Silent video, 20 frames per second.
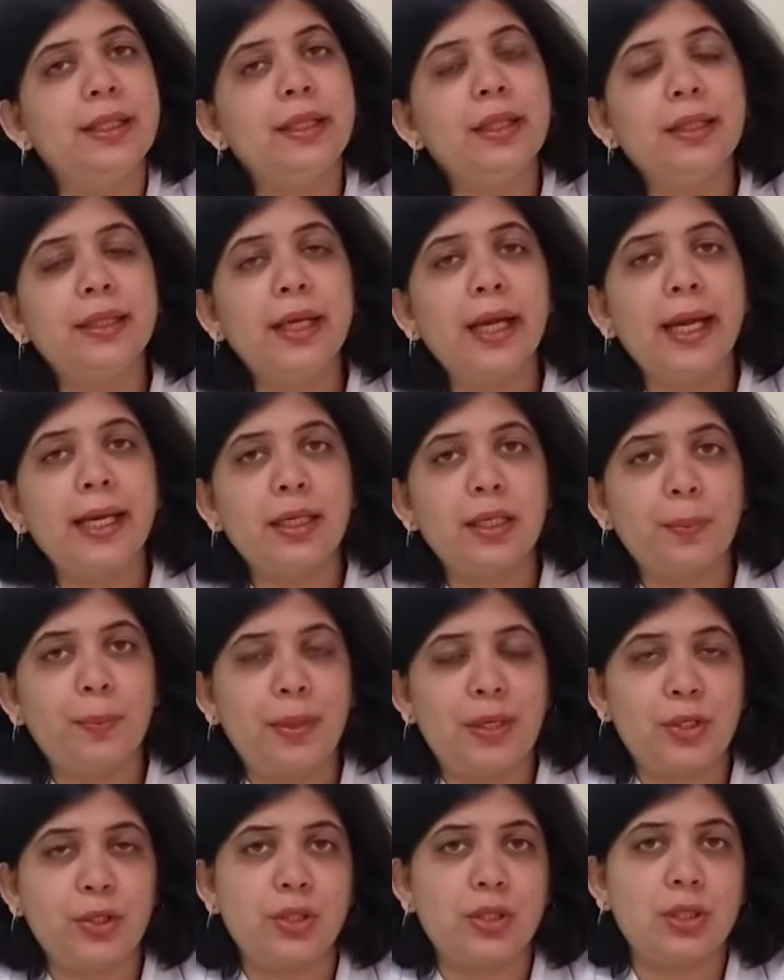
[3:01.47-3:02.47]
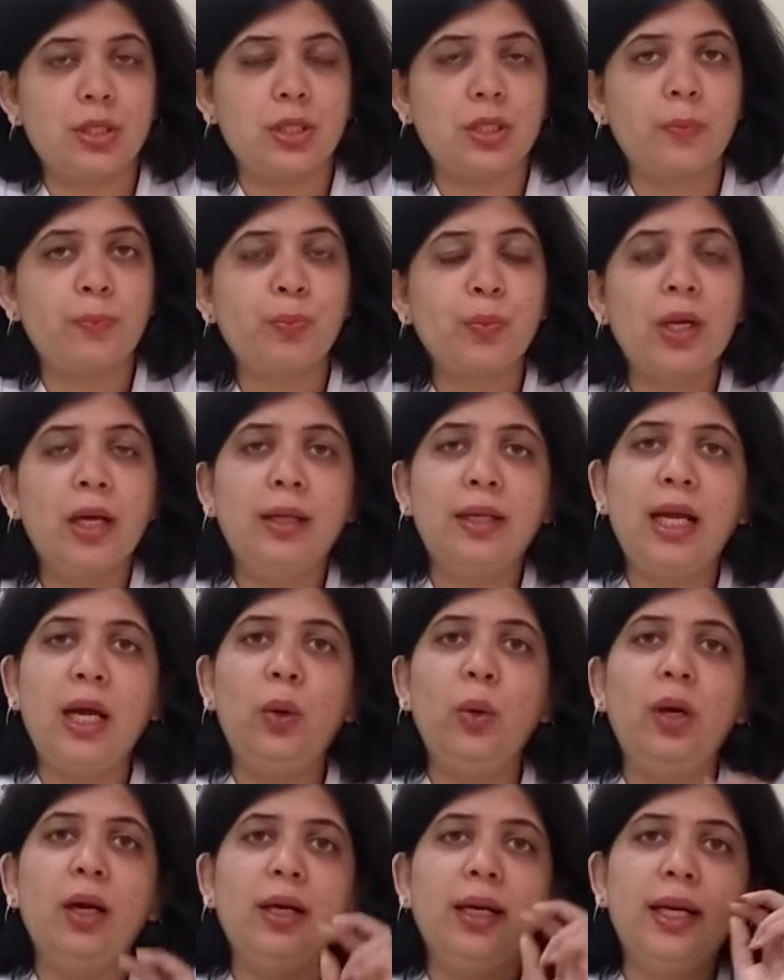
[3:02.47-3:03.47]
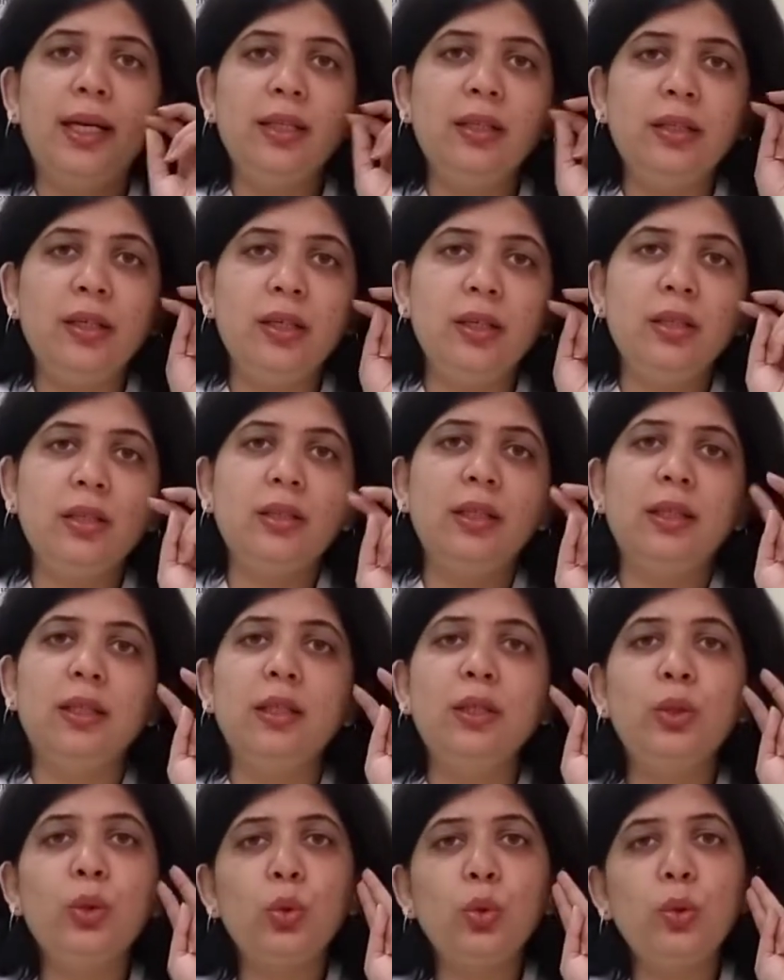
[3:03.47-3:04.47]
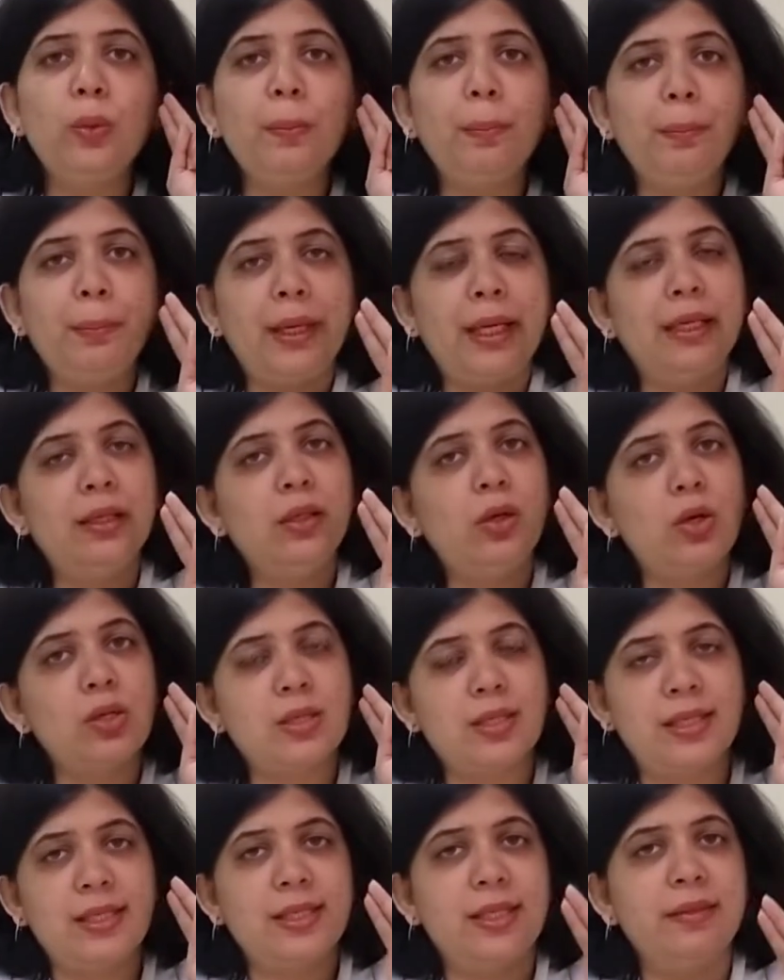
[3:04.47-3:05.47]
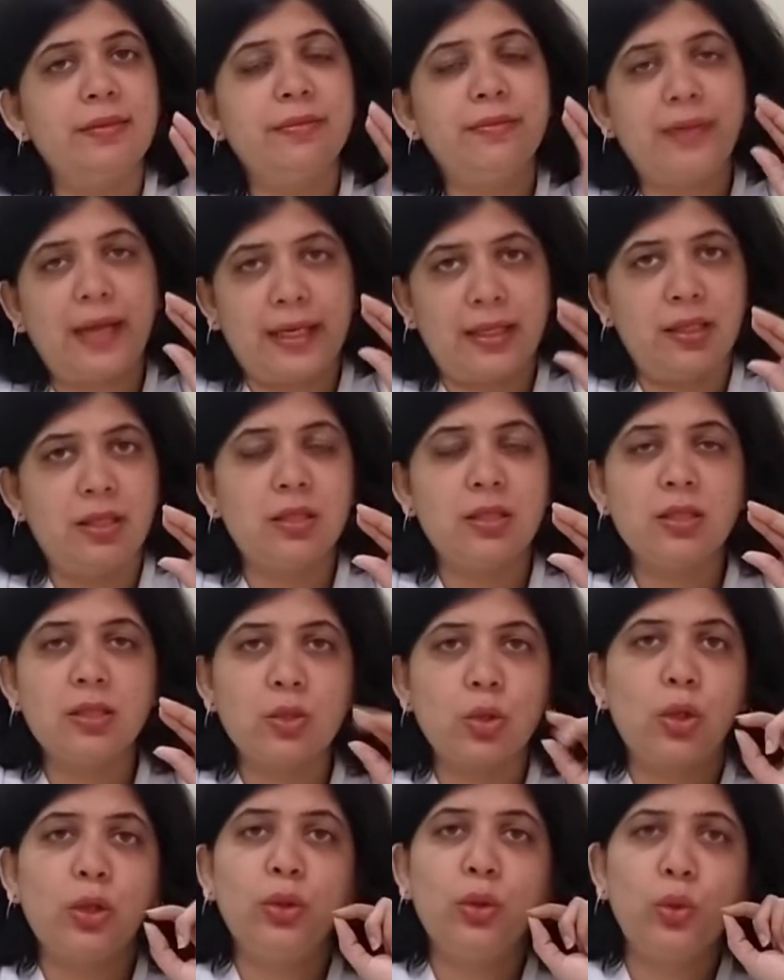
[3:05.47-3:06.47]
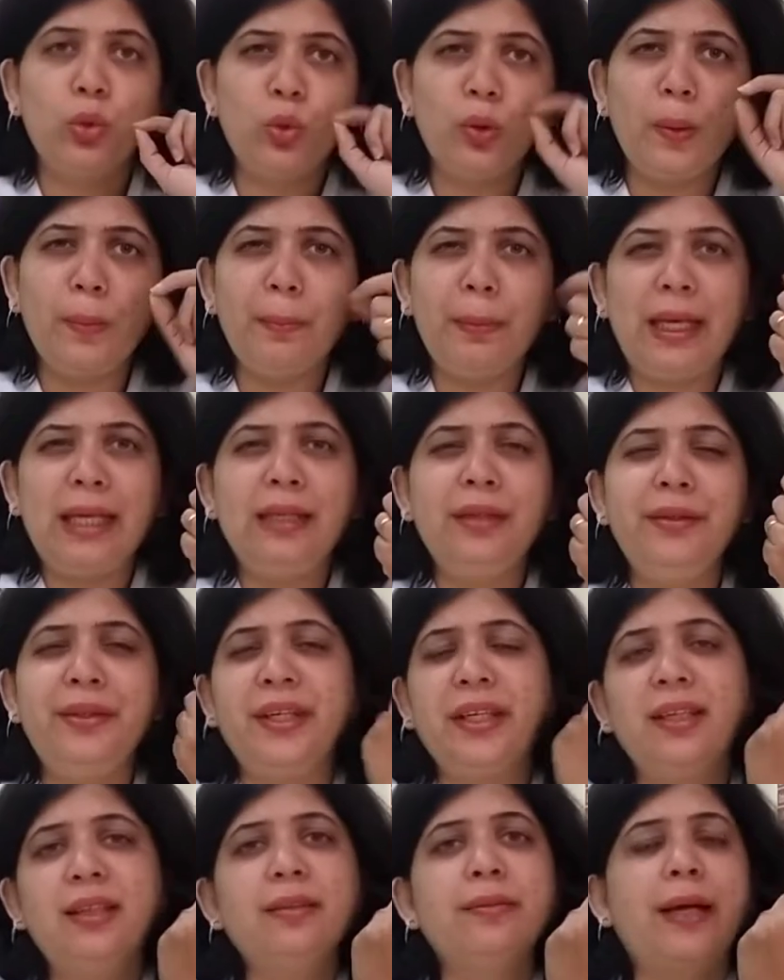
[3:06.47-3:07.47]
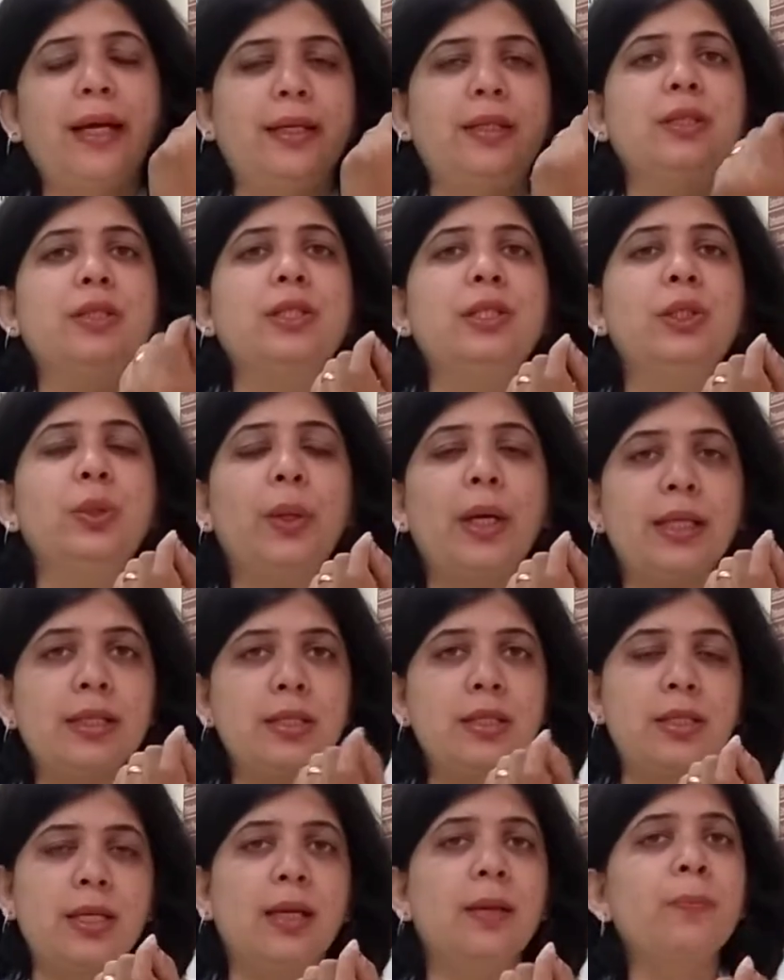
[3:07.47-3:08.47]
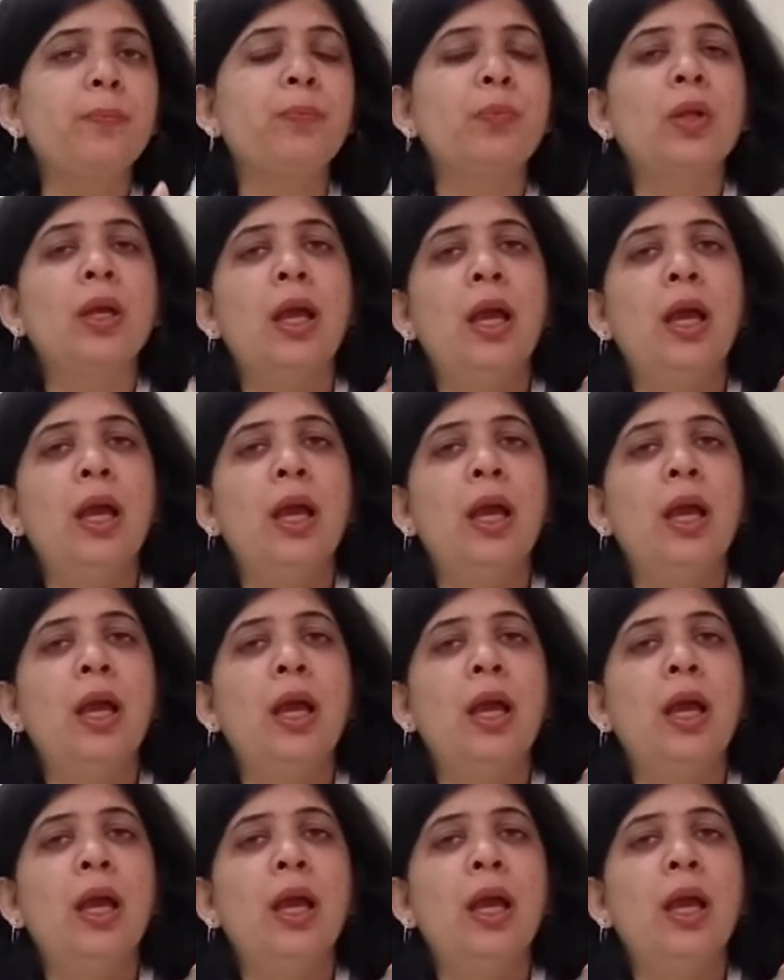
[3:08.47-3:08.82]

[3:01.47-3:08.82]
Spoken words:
in the elder patients. Now again here there are two main causative factors or two main trigger factors, you can say.